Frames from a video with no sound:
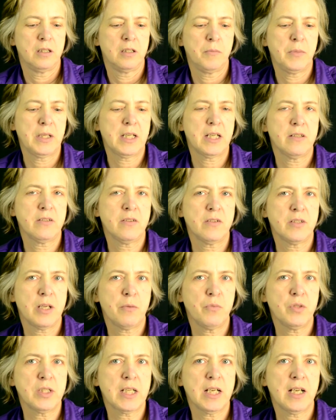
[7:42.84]
Because of
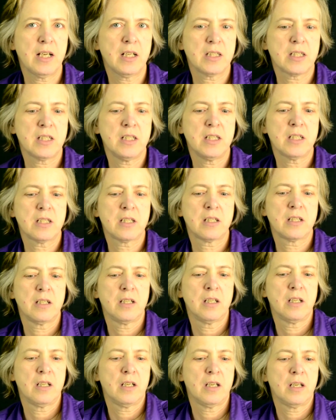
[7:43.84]
someone's carelessness
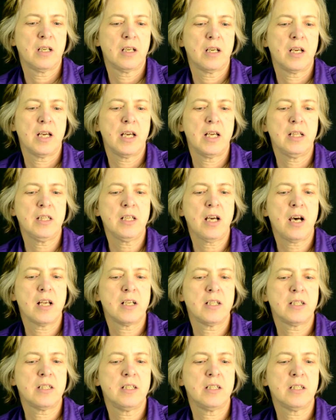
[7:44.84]
and
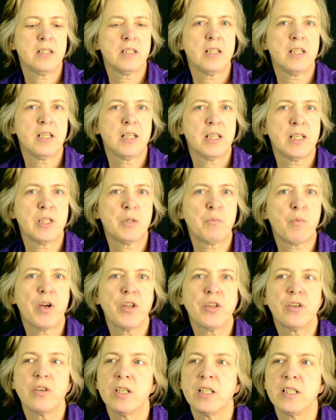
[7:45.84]
thoughtlessness, his
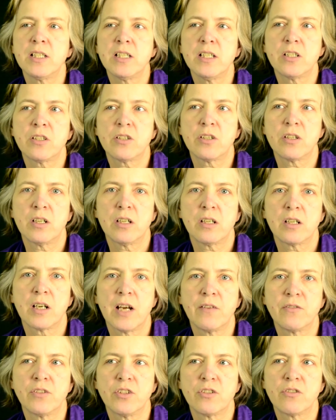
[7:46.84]
brother and sister
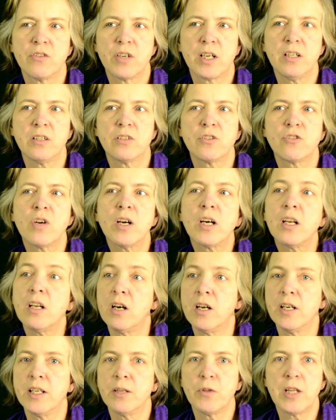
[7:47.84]
have to struggle
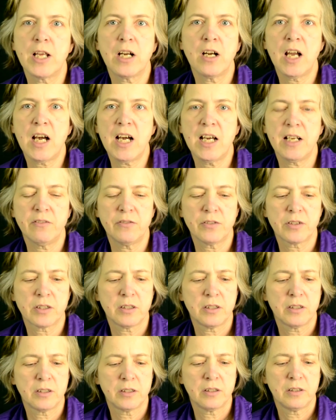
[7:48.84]
on in their lives.
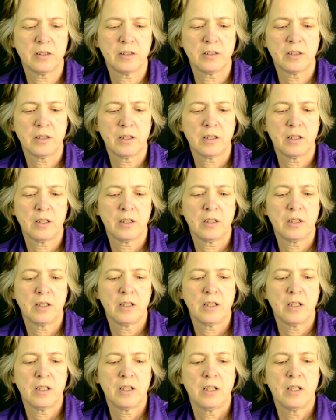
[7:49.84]

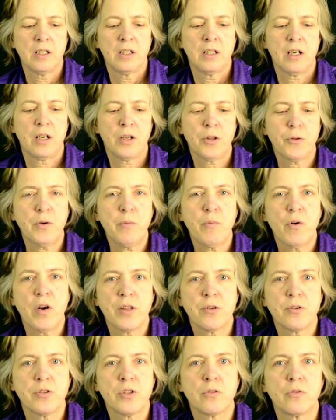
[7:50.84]
All
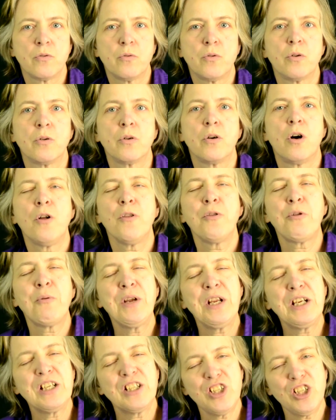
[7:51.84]

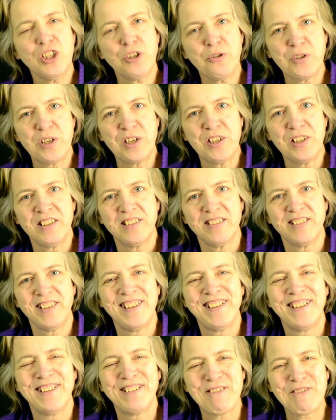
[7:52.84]
three children
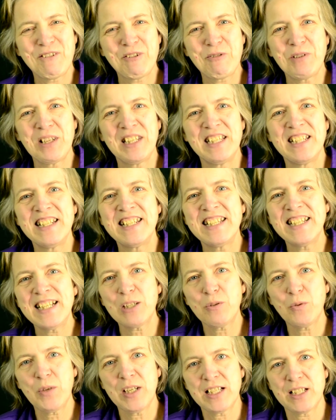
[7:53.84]
were within
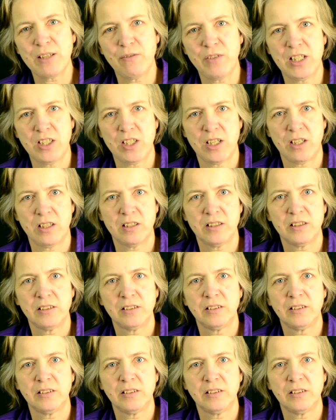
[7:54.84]
6 weeks of each other.